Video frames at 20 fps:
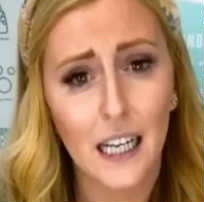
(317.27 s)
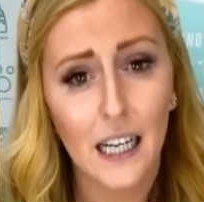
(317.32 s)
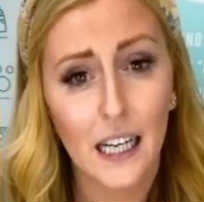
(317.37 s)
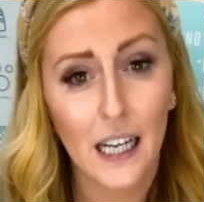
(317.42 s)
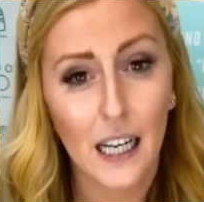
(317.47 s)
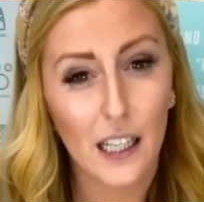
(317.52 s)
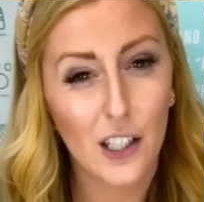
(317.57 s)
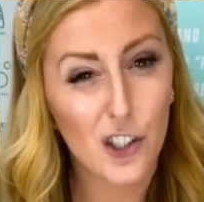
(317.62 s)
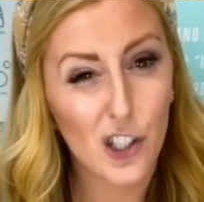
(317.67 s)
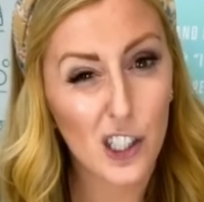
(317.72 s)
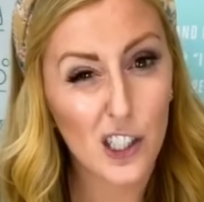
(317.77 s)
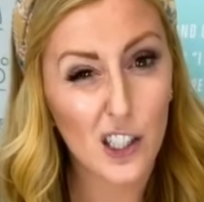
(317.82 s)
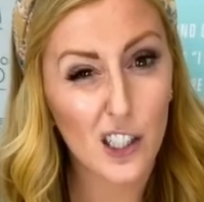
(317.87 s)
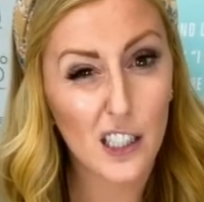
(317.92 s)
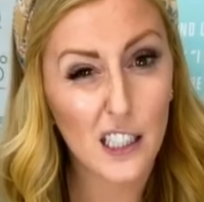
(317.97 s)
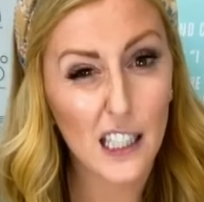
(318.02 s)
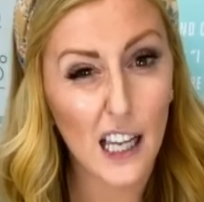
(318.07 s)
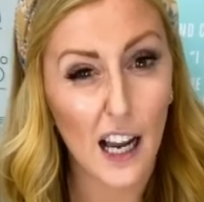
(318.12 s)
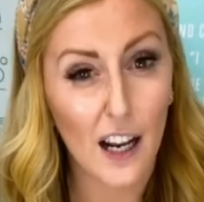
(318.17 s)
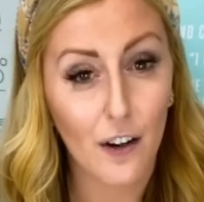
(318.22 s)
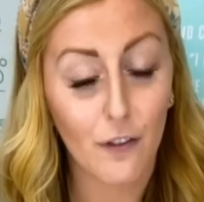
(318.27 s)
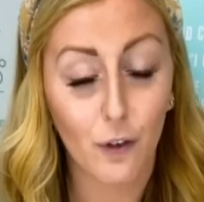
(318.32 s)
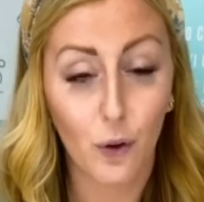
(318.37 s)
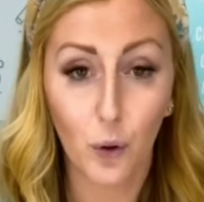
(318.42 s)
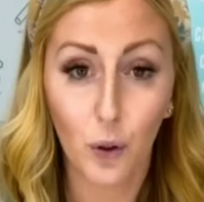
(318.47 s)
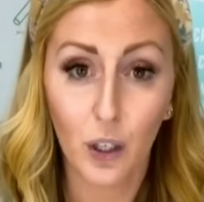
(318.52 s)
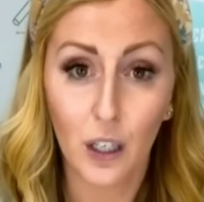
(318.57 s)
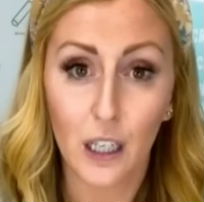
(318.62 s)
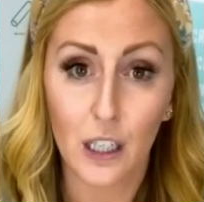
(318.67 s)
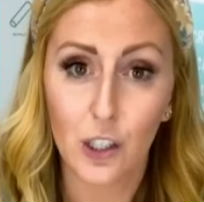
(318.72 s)
it just looks kind of
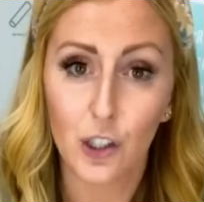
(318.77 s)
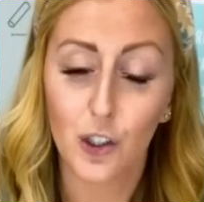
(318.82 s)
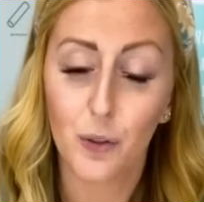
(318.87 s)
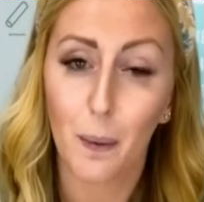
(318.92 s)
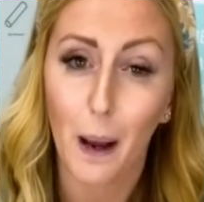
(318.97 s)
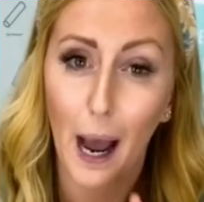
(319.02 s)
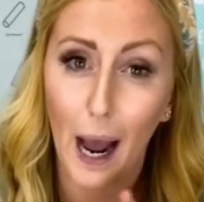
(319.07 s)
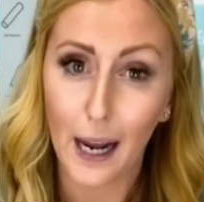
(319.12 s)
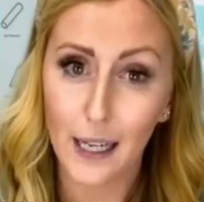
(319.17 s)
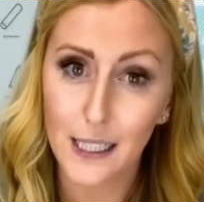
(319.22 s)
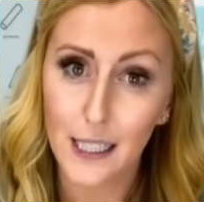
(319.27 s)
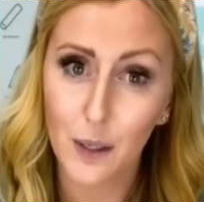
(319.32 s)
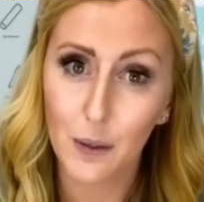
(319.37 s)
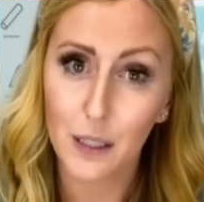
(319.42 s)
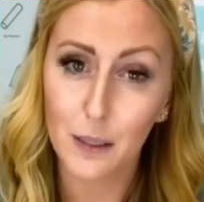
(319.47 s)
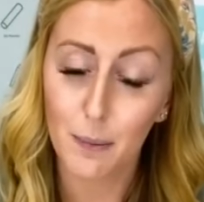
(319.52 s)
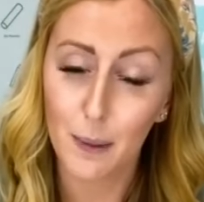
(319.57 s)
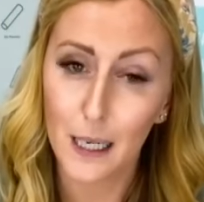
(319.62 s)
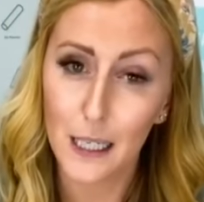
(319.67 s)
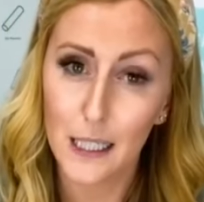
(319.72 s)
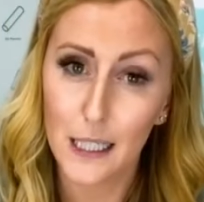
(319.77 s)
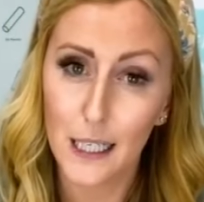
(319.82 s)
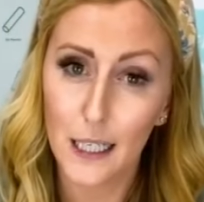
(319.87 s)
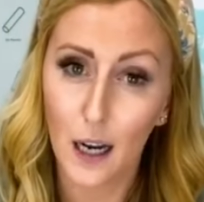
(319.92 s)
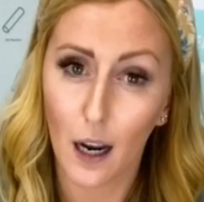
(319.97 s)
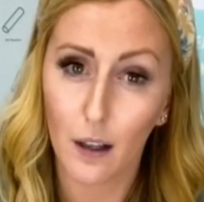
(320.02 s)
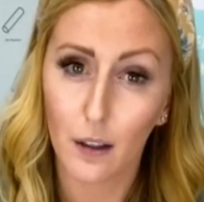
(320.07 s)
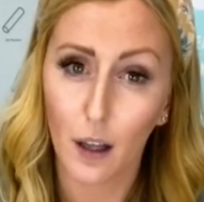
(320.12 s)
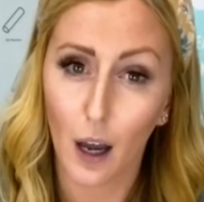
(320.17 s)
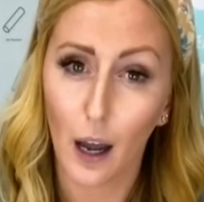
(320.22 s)
orange. But as I was painting,
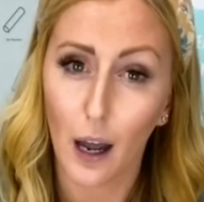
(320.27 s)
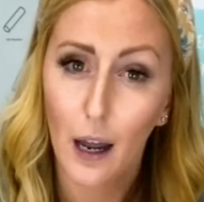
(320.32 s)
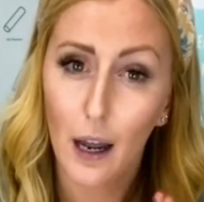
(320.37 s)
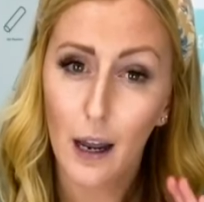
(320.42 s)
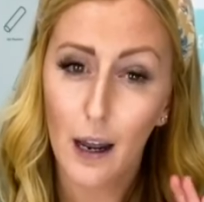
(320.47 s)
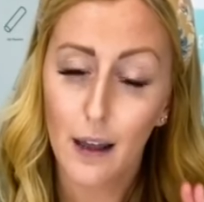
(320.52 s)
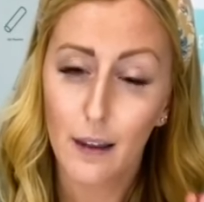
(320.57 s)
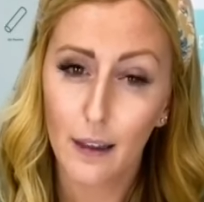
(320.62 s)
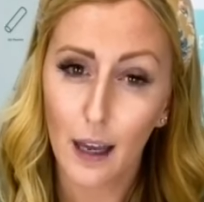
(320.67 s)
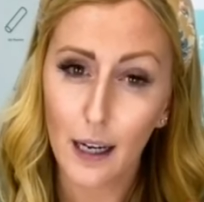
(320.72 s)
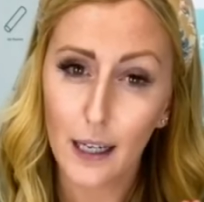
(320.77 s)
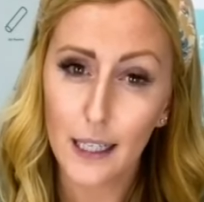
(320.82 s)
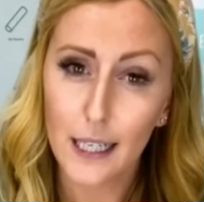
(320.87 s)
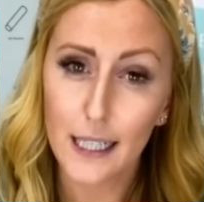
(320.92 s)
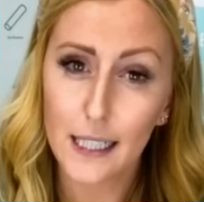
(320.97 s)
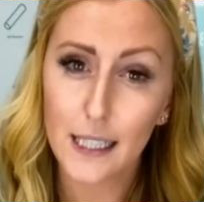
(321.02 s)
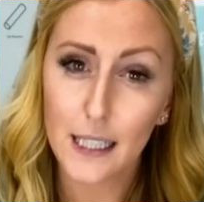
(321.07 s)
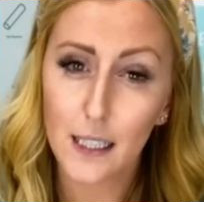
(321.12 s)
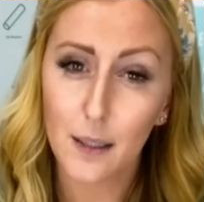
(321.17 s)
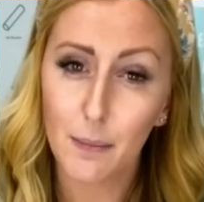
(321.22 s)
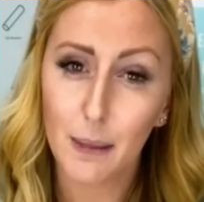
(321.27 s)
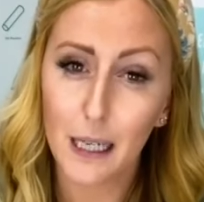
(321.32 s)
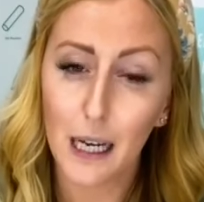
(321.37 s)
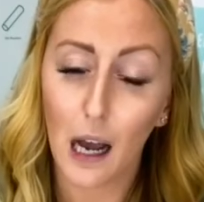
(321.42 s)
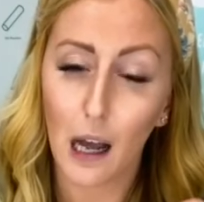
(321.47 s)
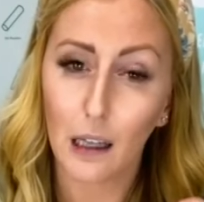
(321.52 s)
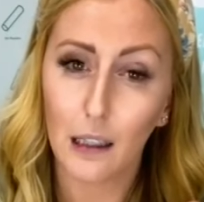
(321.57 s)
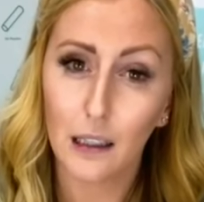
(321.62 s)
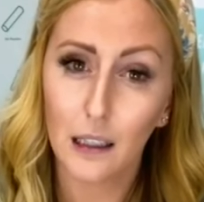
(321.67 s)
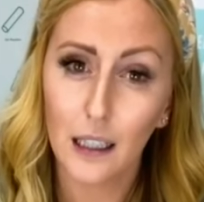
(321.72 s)
I thought, that needs to be
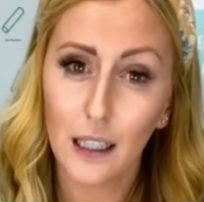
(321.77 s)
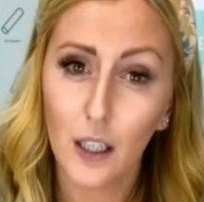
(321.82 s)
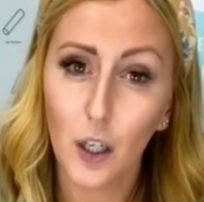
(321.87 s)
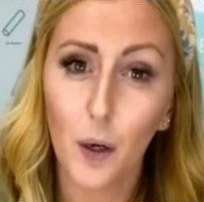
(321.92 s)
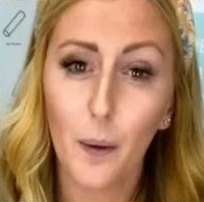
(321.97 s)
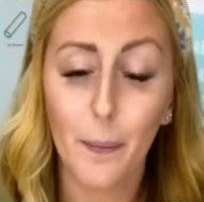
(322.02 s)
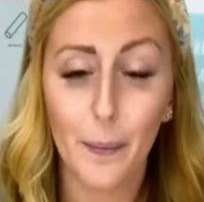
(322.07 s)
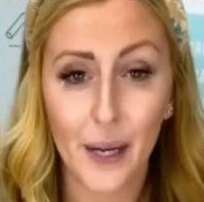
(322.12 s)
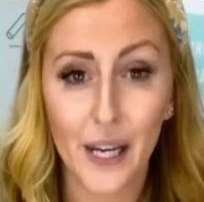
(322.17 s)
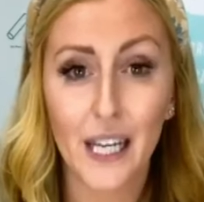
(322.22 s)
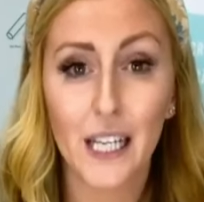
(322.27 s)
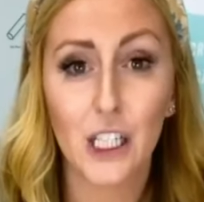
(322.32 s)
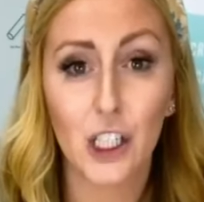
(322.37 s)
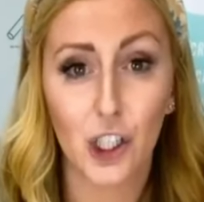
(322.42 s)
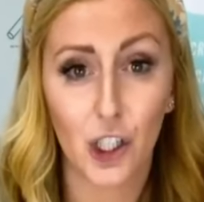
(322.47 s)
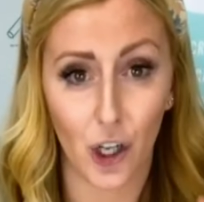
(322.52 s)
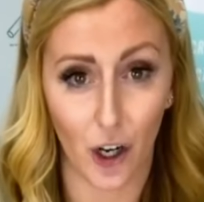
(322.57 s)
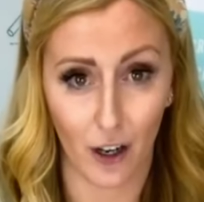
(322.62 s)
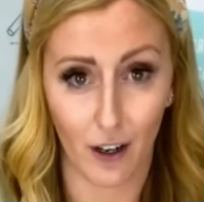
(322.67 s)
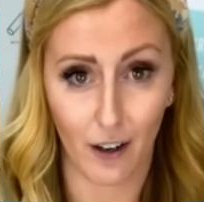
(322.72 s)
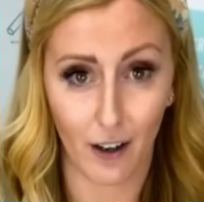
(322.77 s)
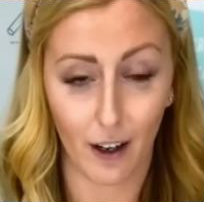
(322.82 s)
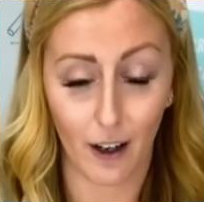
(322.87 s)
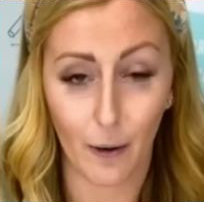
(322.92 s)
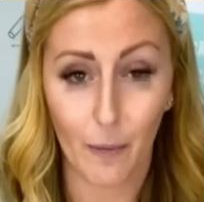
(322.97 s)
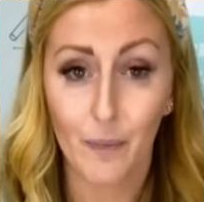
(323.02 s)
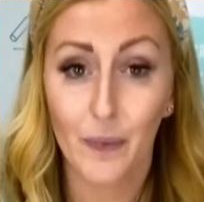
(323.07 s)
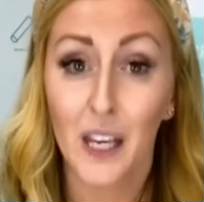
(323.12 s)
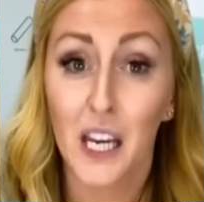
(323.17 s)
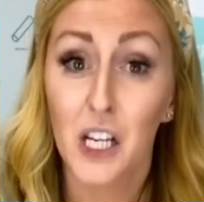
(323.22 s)
a little bit darker.
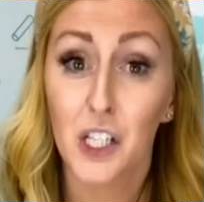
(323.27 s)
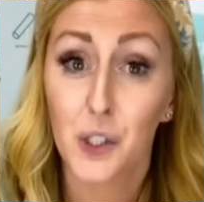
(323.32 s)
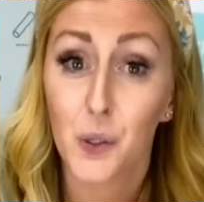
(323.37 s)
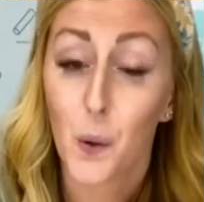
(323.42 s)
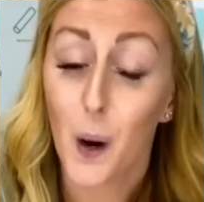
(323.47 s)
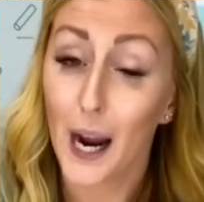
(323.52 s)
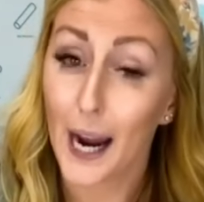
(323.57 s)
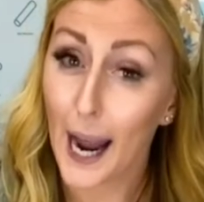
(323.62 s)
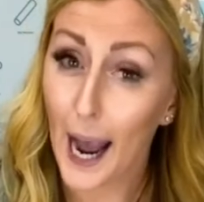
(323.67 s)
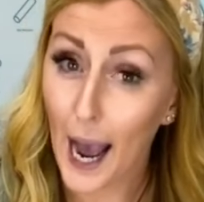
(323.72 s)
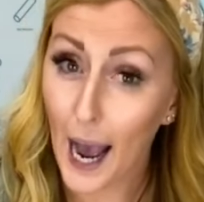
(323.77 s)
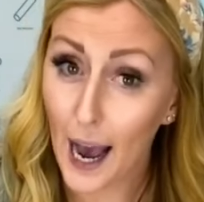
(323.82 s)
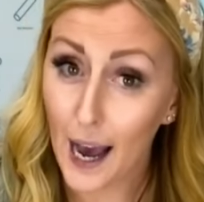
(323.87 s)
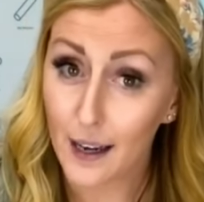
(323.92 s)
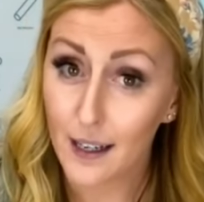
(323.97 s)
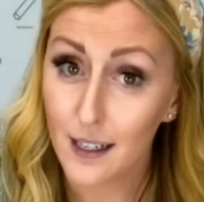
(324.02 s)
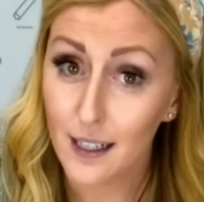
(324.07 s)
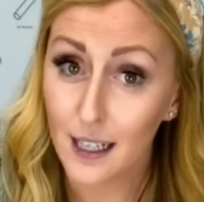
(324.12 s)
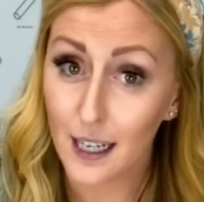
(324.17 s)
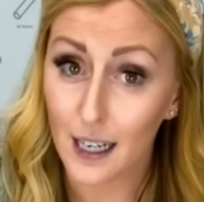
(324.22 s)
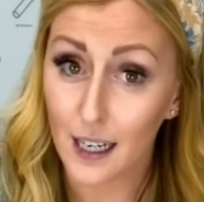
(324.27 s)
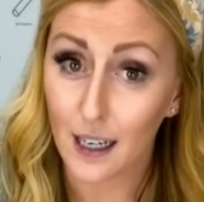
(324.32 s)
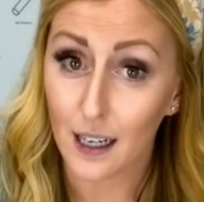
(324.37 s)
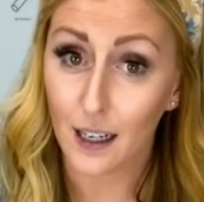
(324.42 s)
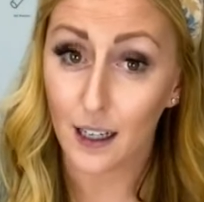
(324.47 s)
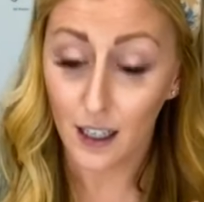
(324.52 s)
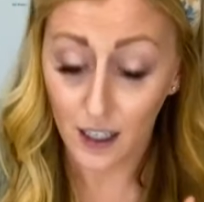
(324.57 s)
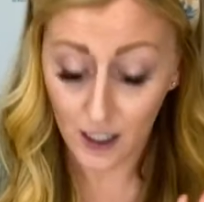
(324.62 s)
So I added in